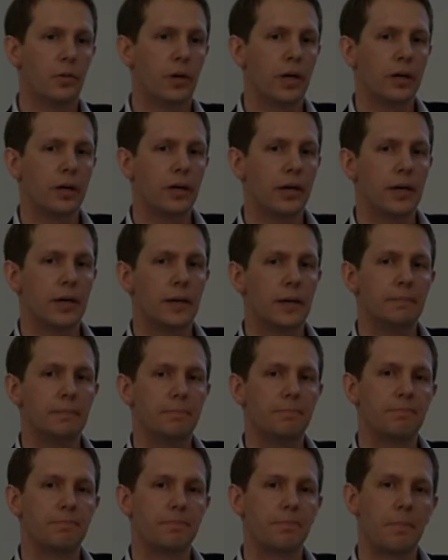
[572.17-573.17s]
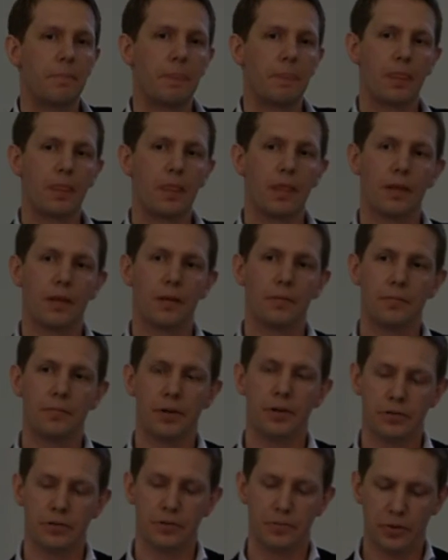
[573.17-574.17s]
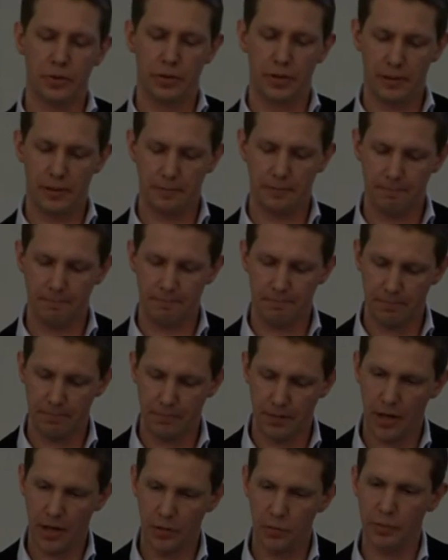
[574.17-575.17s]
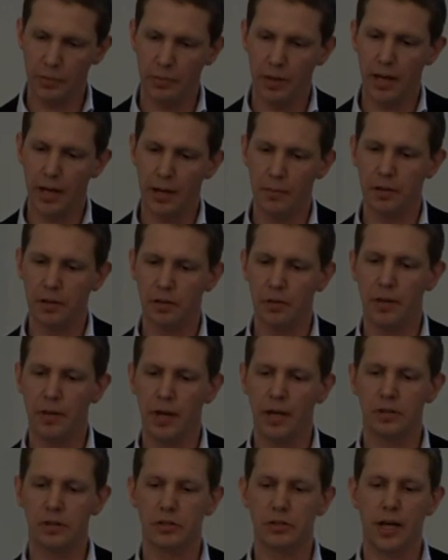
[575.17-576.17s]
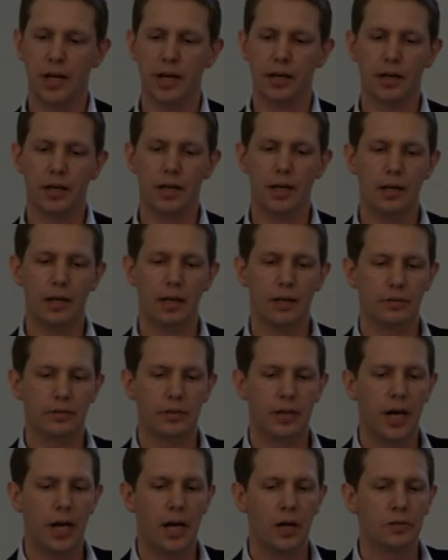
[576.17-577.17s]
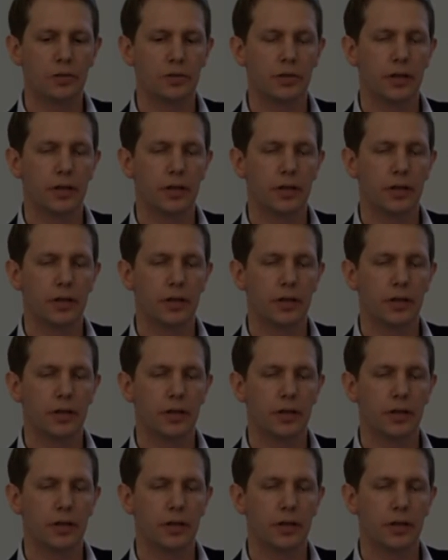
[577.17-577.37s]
As one person put it, had we been able to manage psychic illness and